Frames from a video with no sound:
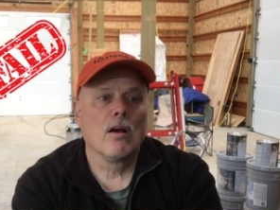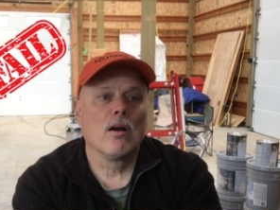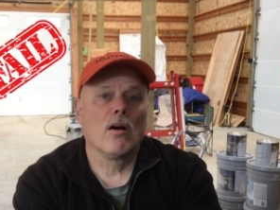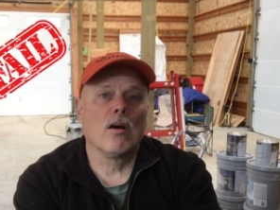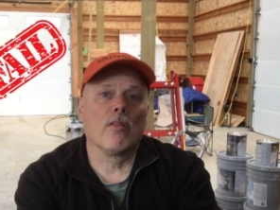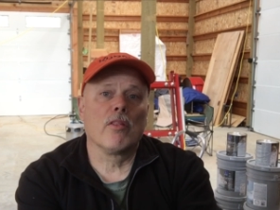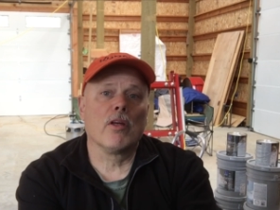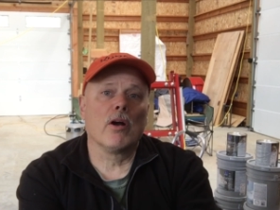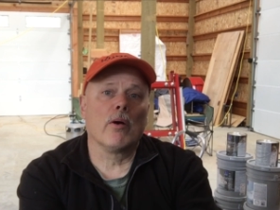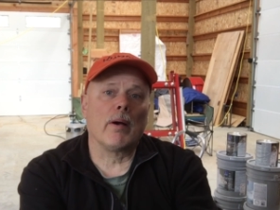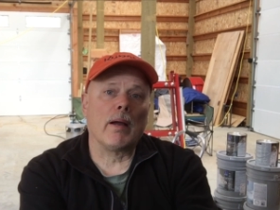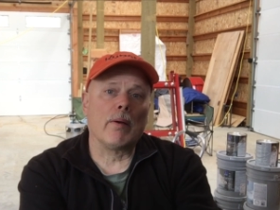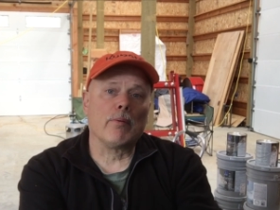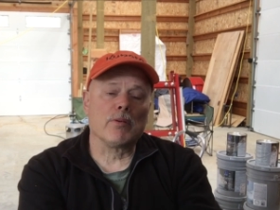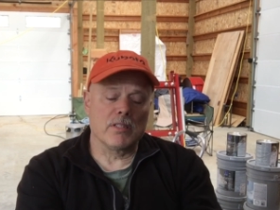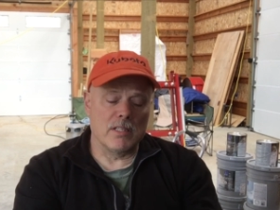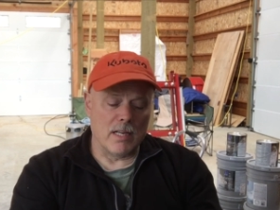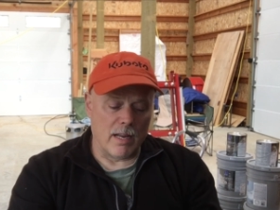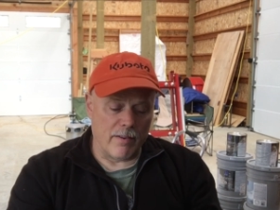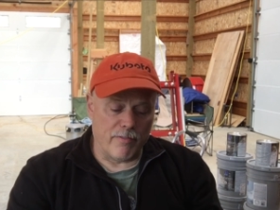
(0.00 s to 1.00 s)
Although I will
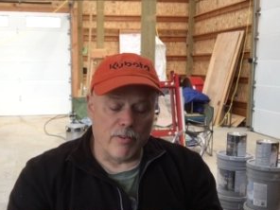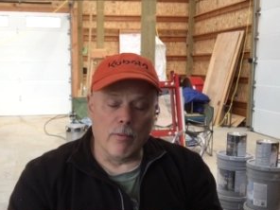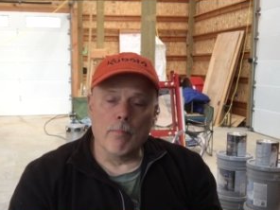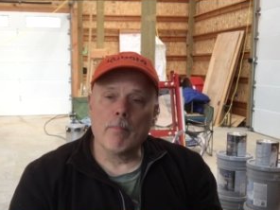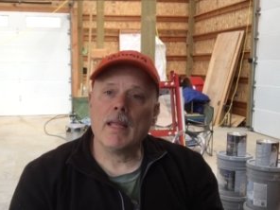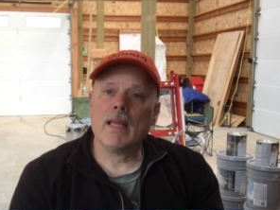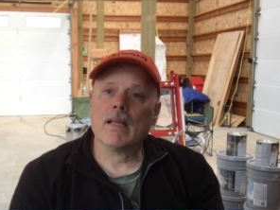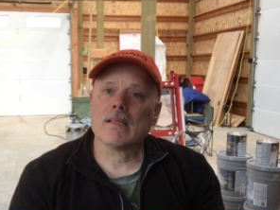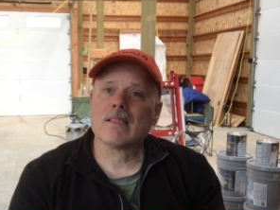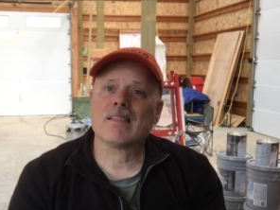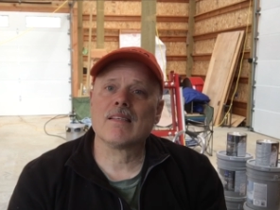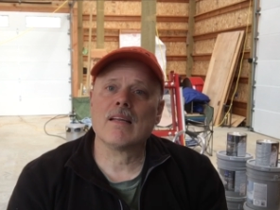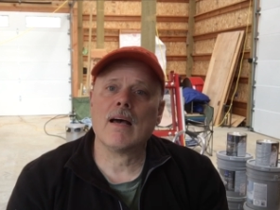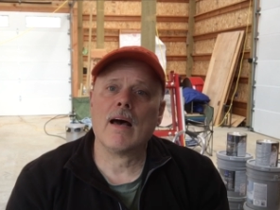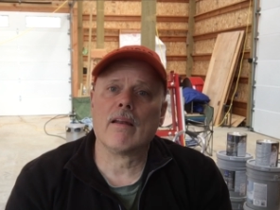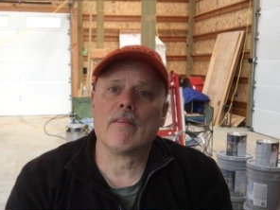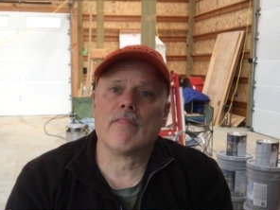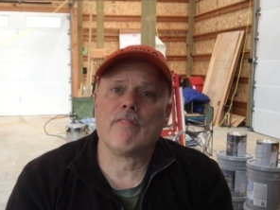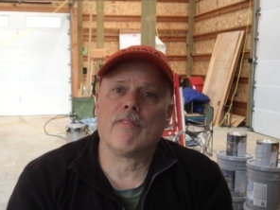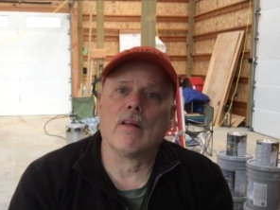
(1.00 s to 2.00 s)
say for me, it's
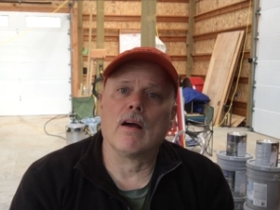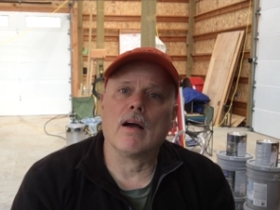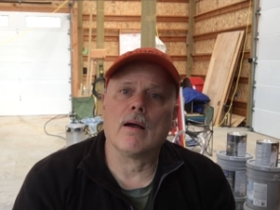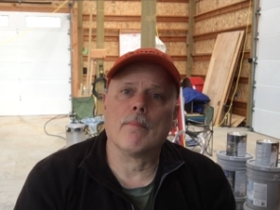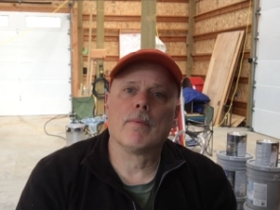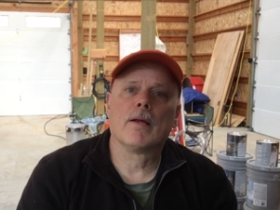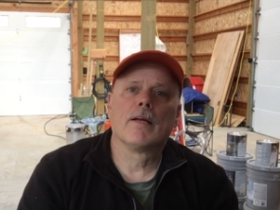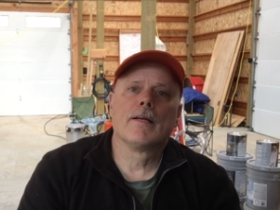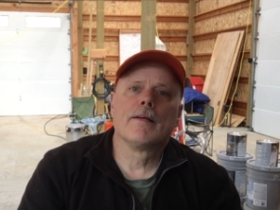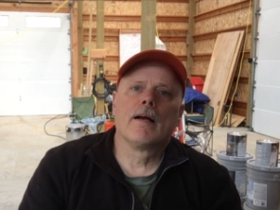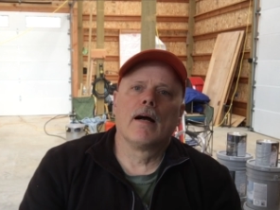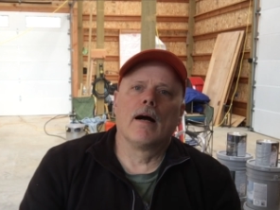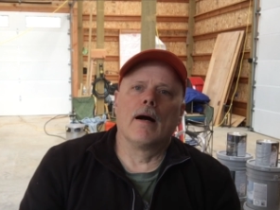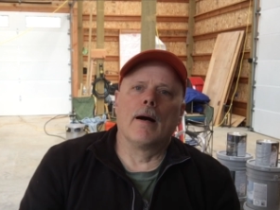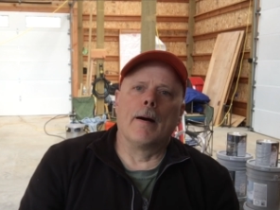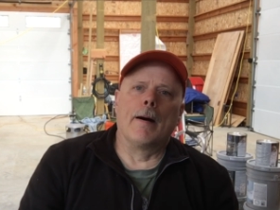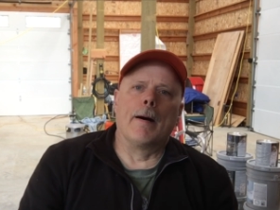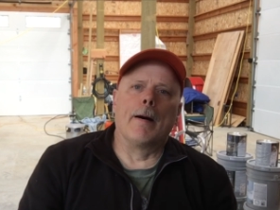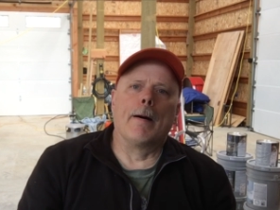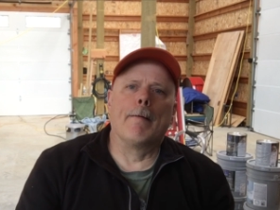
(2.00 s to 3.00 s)
not a flop.
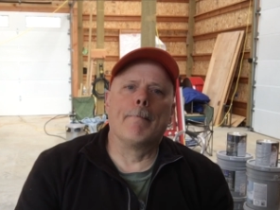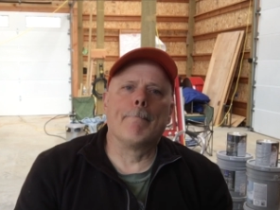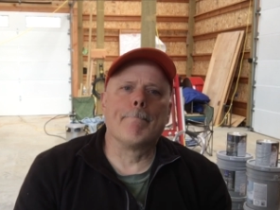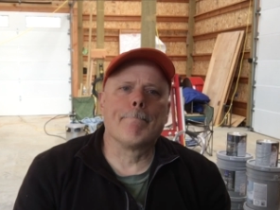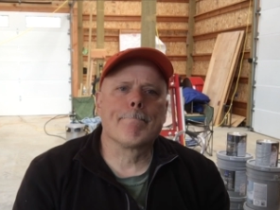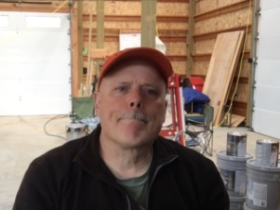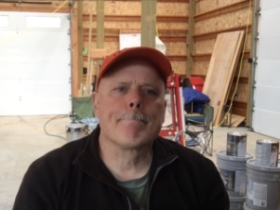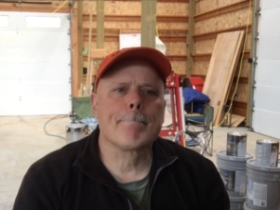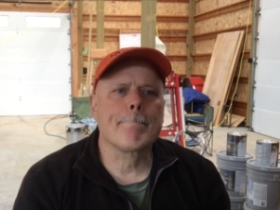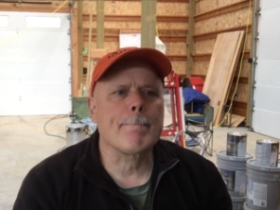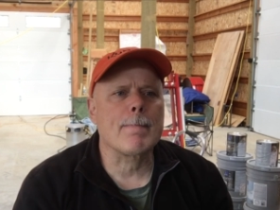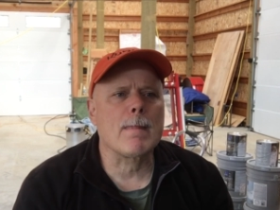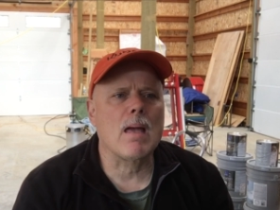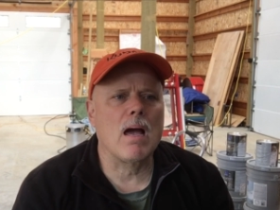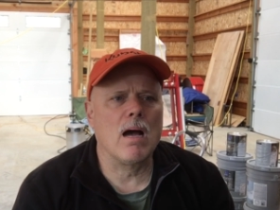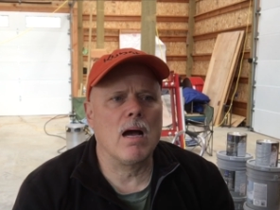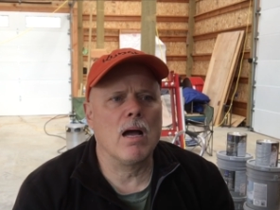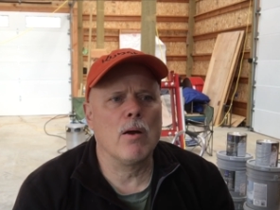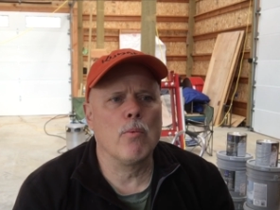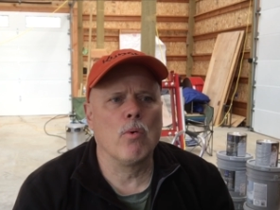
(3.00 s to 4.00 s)
Um,
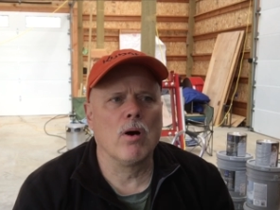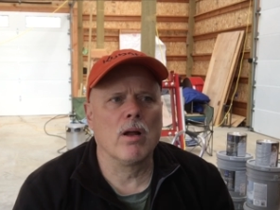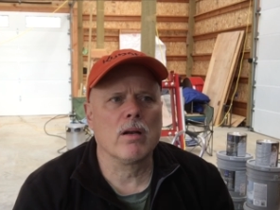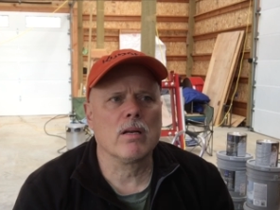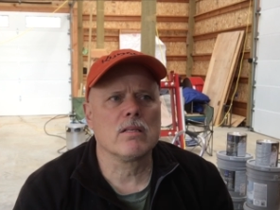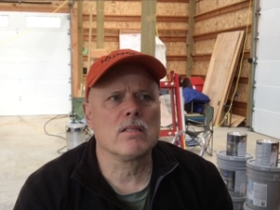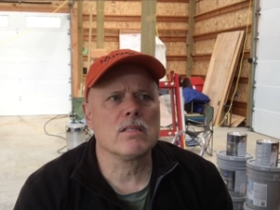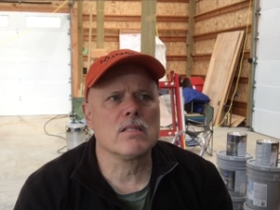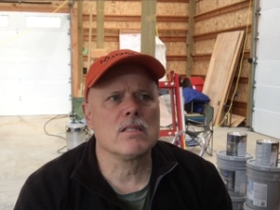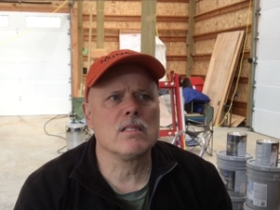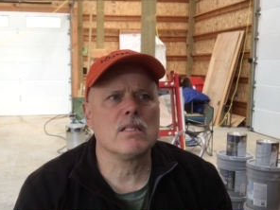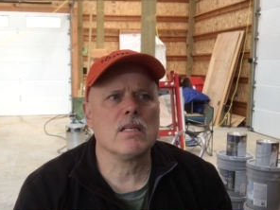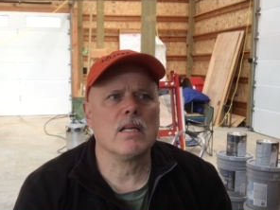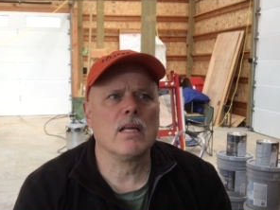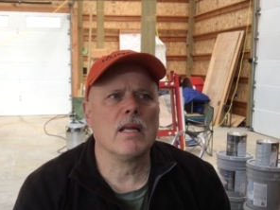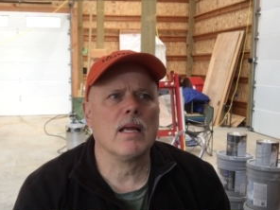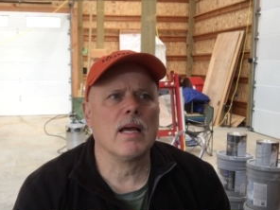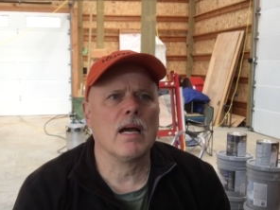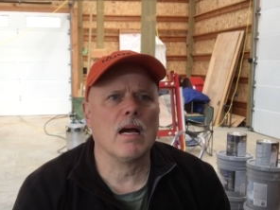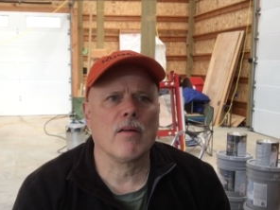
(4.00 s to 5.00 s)
I wanted to
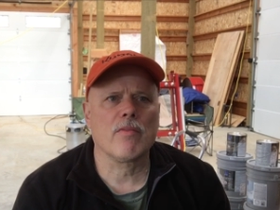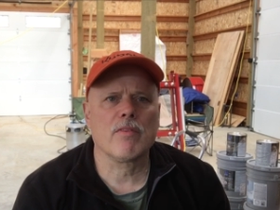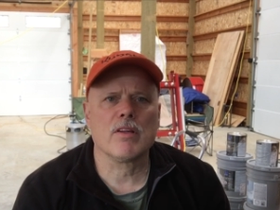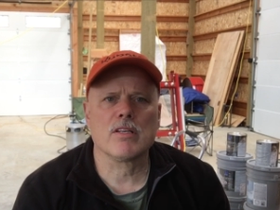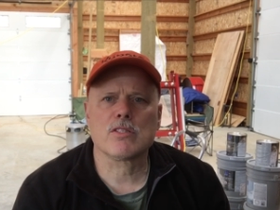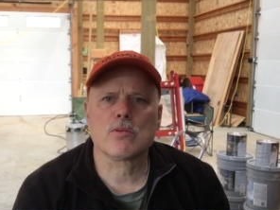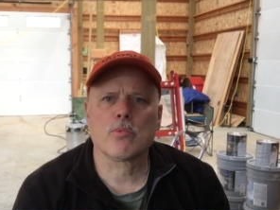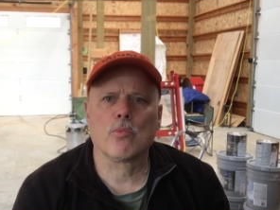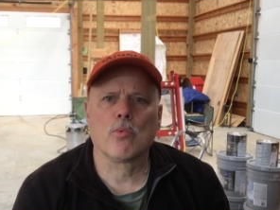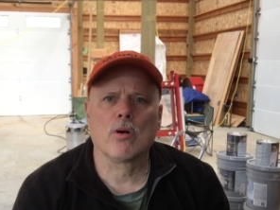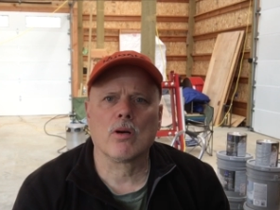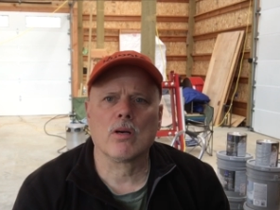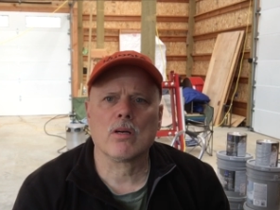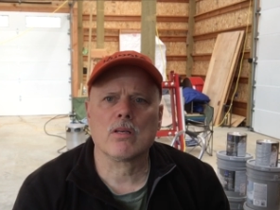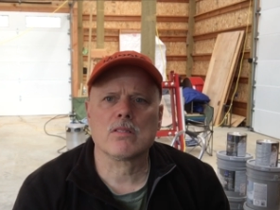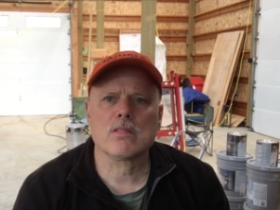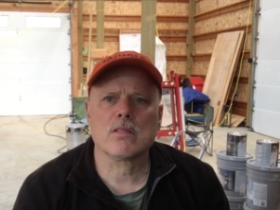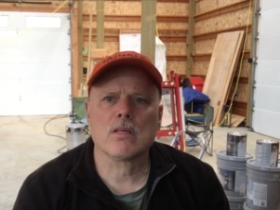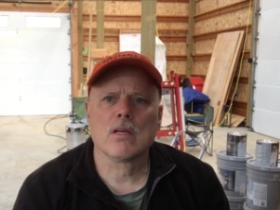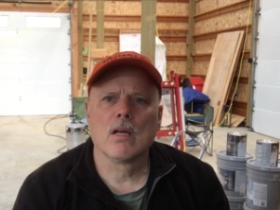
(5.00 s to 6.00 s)
see how this
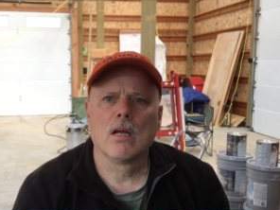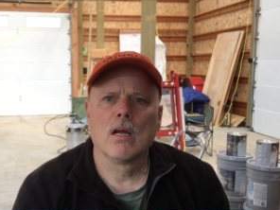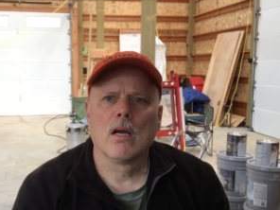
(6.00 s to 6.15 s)
works.